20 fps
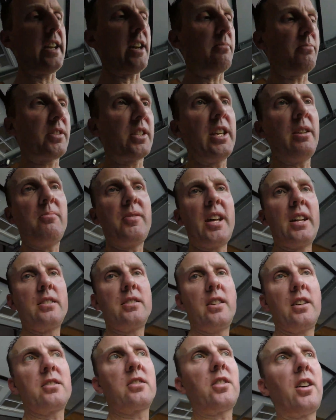help keep that
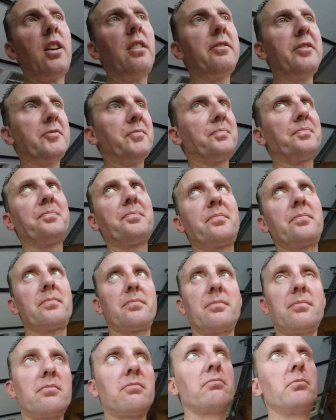dust off.
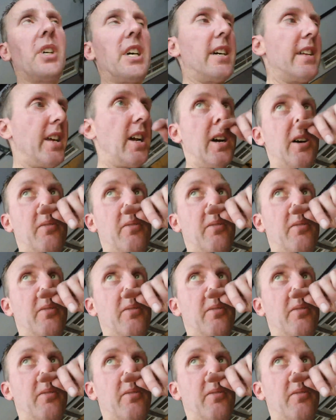But